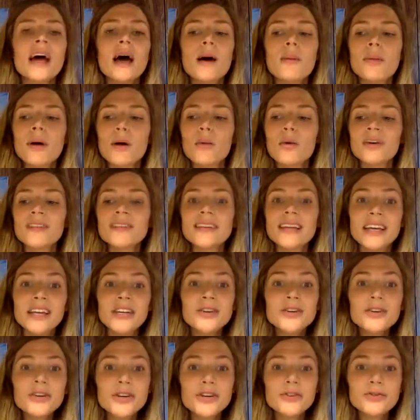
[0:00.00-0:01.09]
But what's in
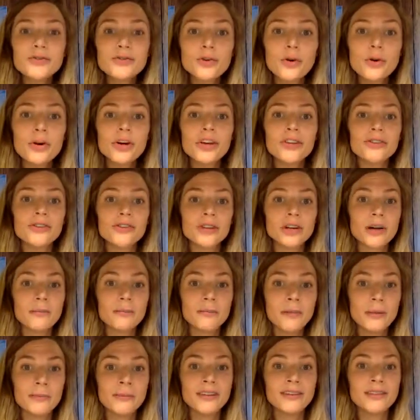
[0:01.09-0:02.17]
your control is your
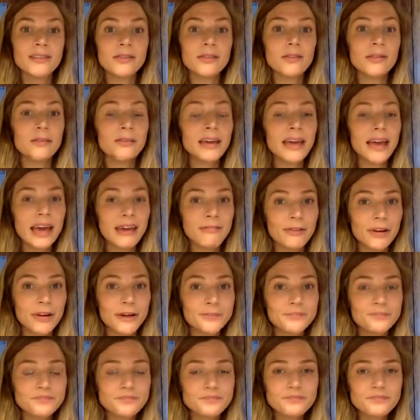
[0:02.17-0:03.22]
commitment to the behavior.